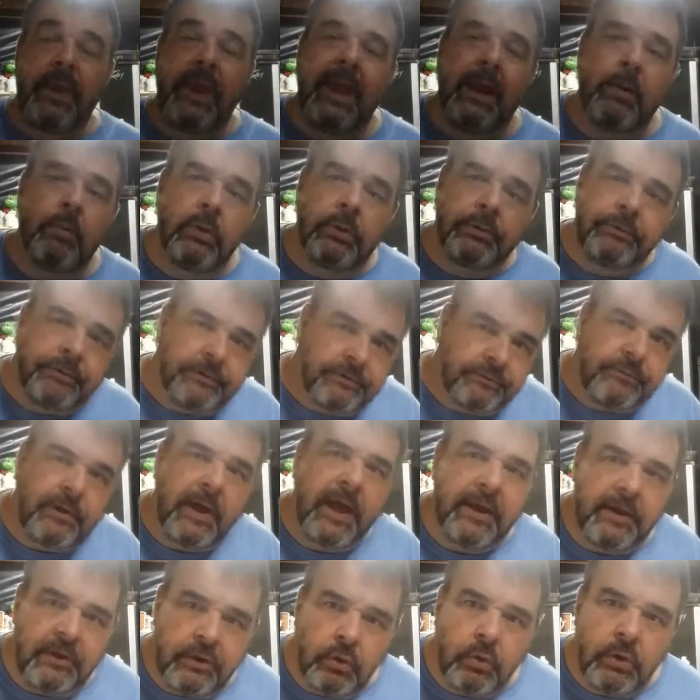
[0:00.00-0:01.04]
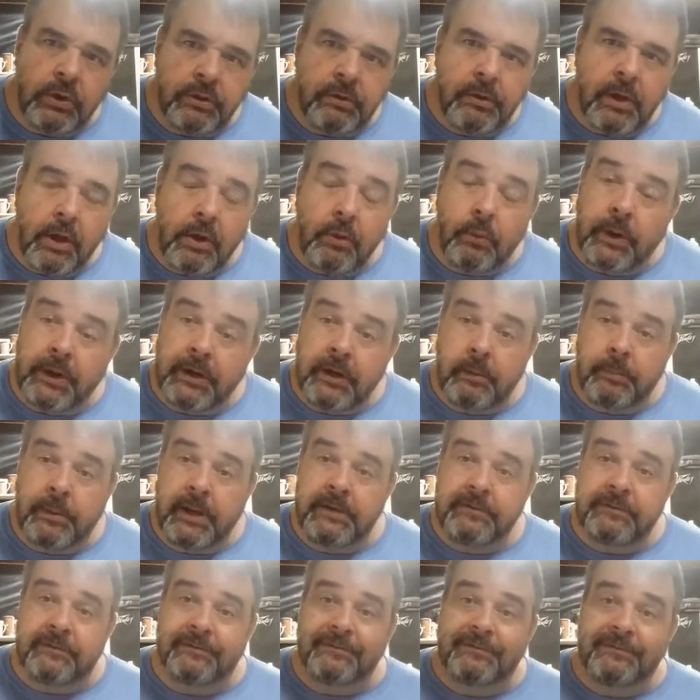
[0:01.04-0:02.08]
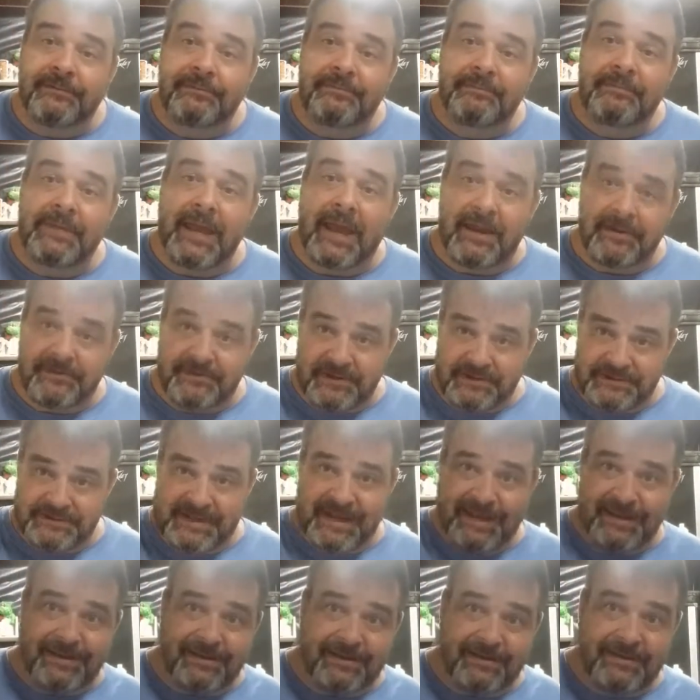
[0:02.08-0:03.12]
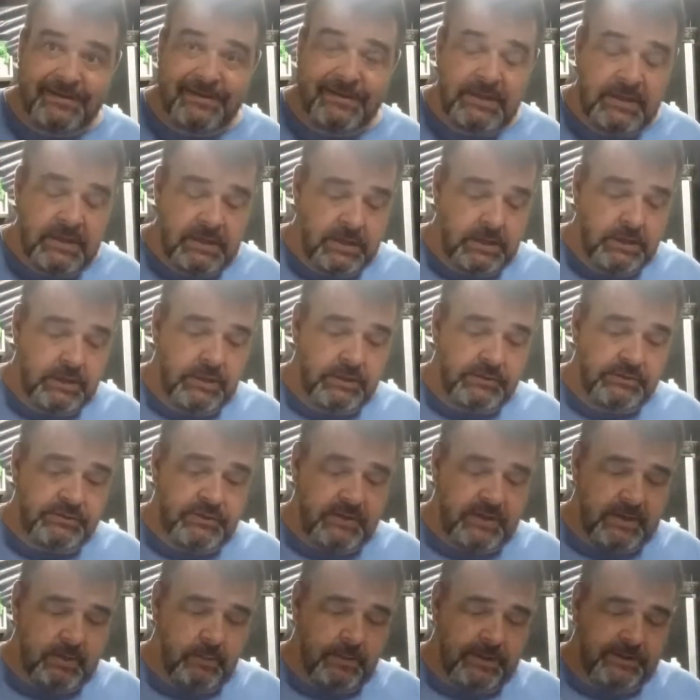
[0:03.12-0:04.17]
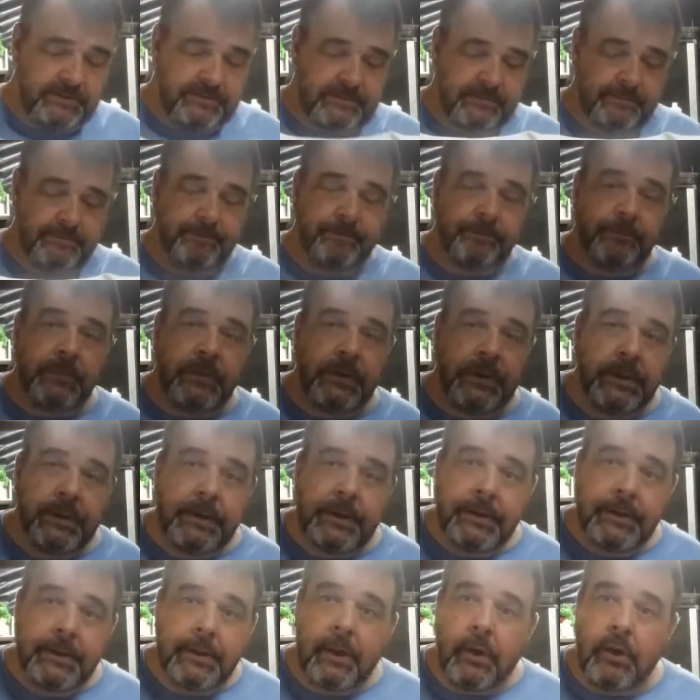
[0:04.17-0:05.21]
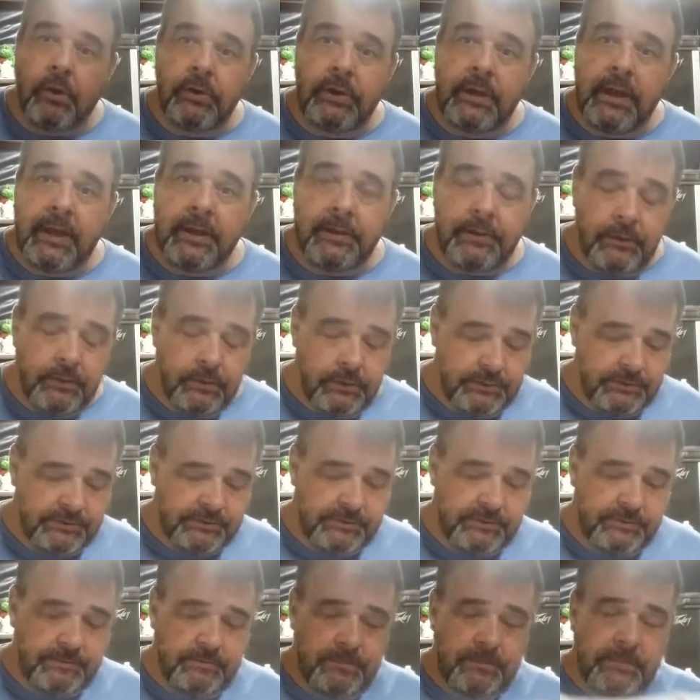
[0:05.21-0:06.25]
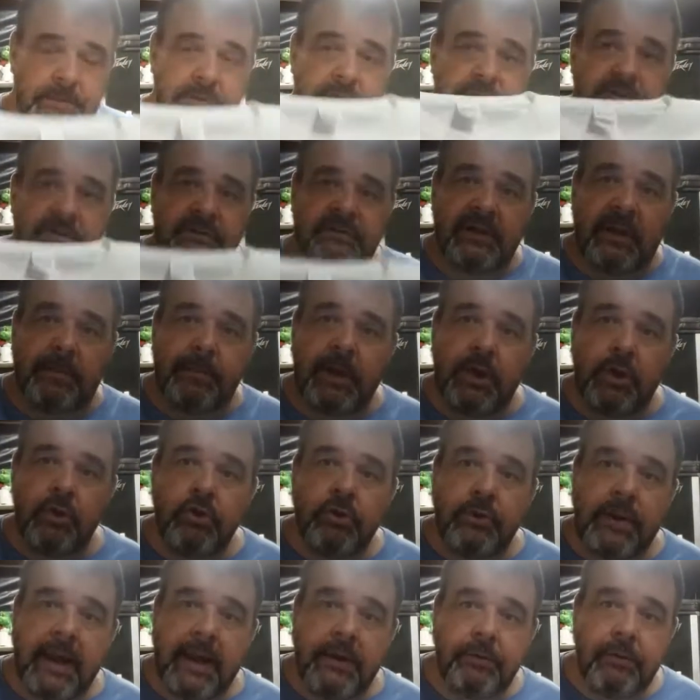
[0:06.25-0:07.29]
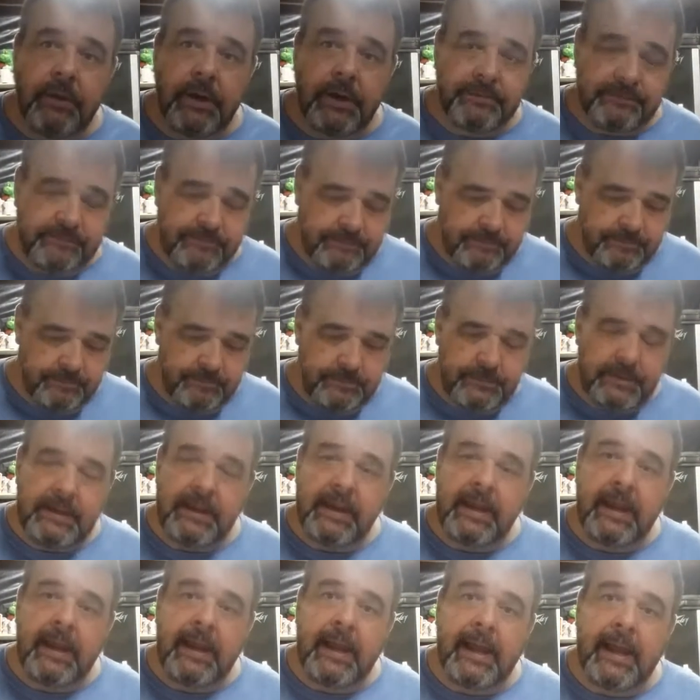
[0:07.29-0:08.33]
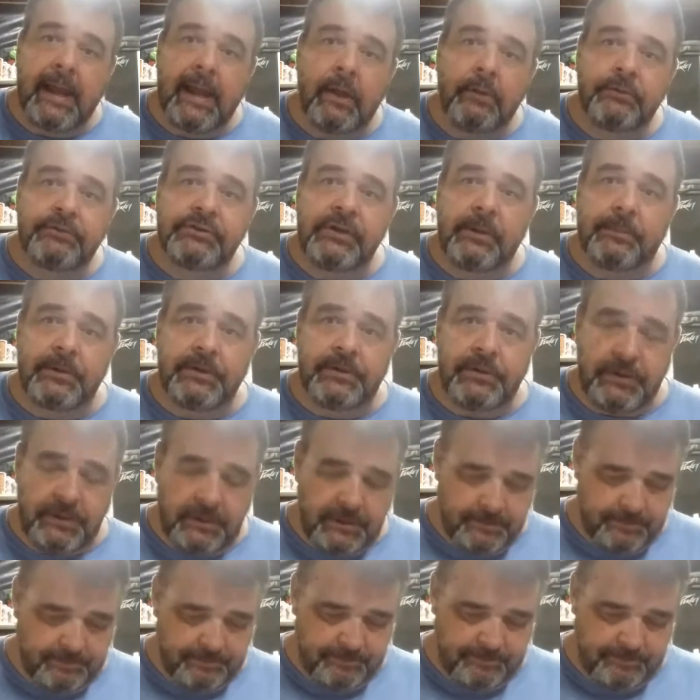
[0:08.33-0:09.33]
And we'll just try to do it on a regular basis. How does that sound? So anyways, all you gotta do is just let me know your address and I'll ship it to you.